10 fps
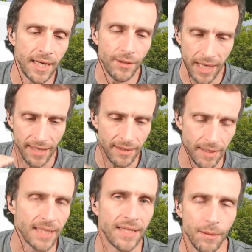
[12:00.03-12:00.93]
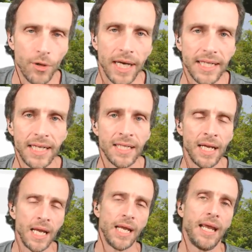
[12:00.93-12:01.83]
okay, I see the process.
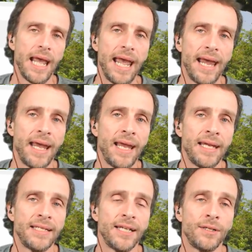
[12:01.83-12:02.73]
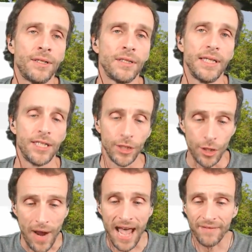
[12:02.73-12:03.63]
Until
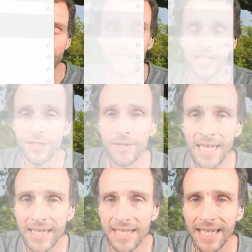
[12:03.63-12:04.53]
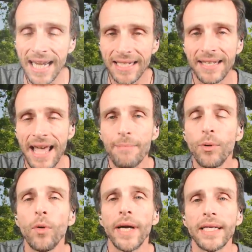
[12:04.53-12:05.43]
you have everything you need to get to that
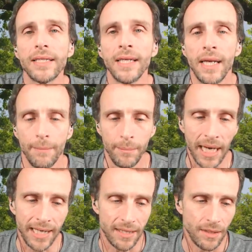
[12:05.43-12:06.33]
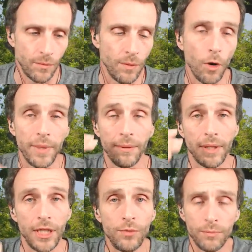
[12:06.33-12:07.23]
point. But we won't be able
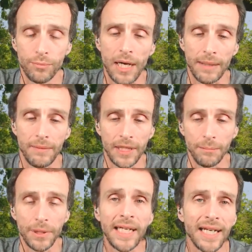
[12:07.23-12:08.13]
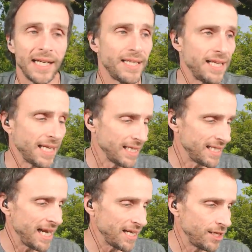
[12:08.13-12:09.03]
to, you wouldn't probably complete it. It can
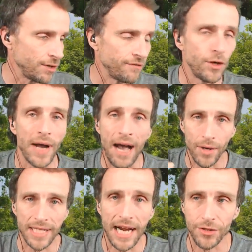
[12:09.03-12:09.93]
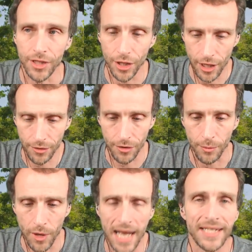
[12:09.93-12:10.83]
take, a few hours actually to go through the
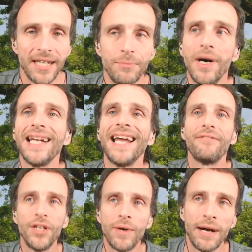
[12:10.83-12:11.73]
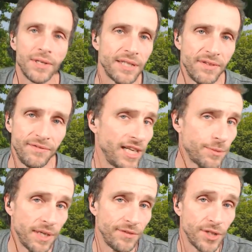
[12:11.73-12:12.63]
process, but a few hours of
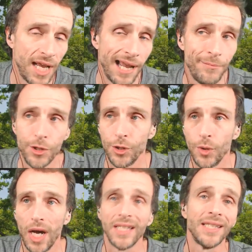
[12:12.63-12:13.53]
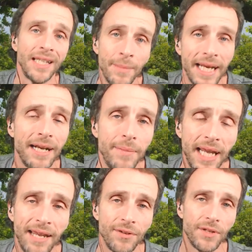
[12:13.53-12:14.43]
investment of your time to eliminate a
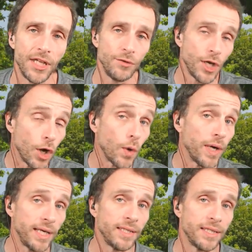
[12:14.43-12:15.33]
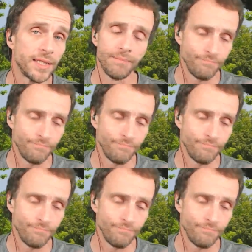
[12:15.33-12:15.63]
behavior that is,